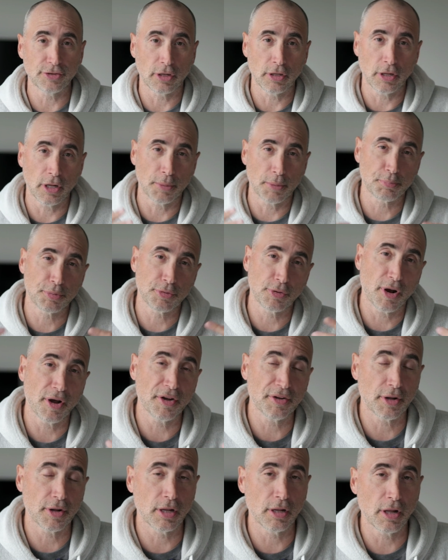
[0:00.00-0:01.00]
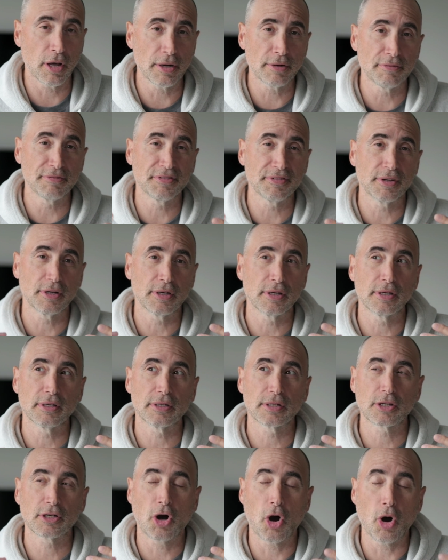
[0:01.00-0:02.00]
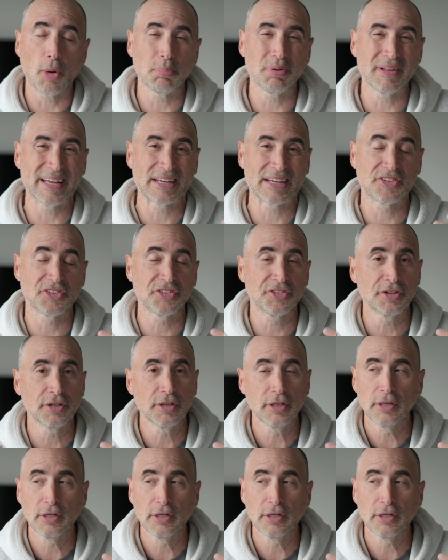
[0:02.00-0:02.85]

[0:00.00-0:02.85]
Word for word: a lot of, pro a lot of complex